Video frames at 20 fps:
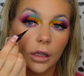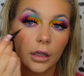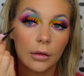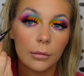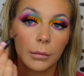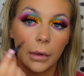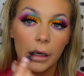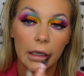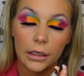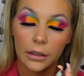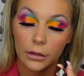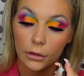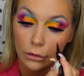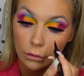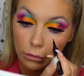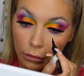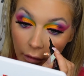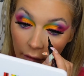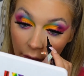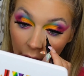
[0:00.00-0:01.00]
my inner
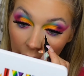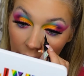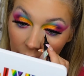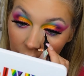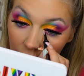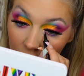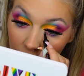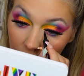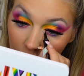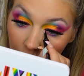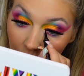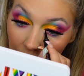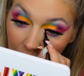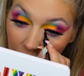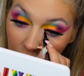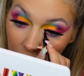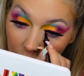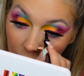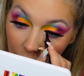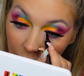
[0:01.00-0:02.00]
corner there, just to make
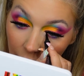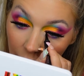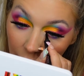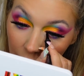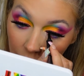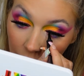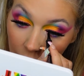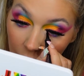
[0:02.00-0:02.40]
sure that